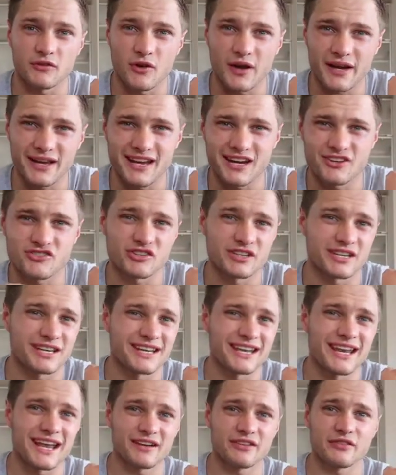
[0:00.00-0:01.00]
So I can actually
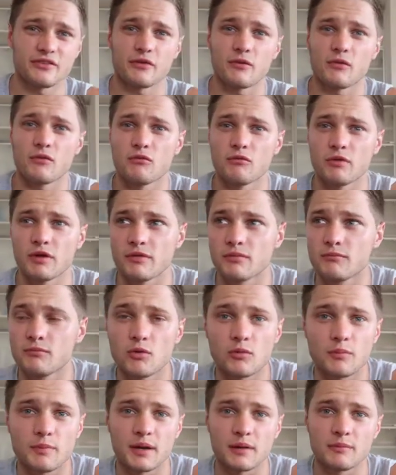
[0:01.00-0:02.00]
connect with
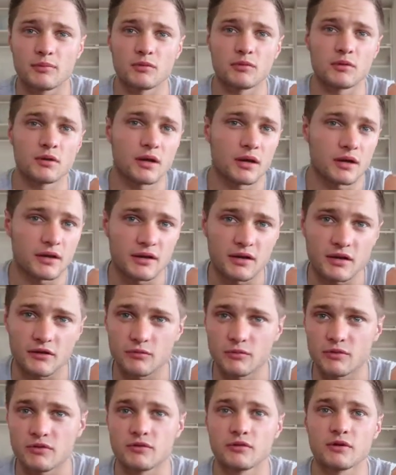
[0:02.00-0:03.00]
more people,
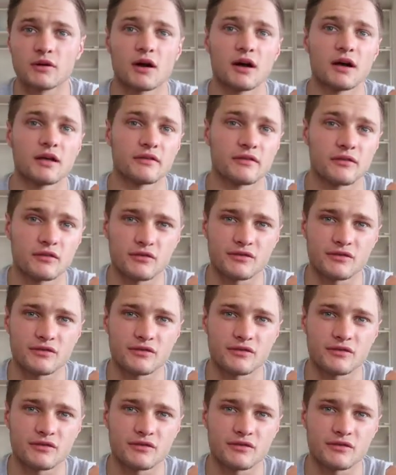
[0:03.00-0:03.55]
connect with you guys.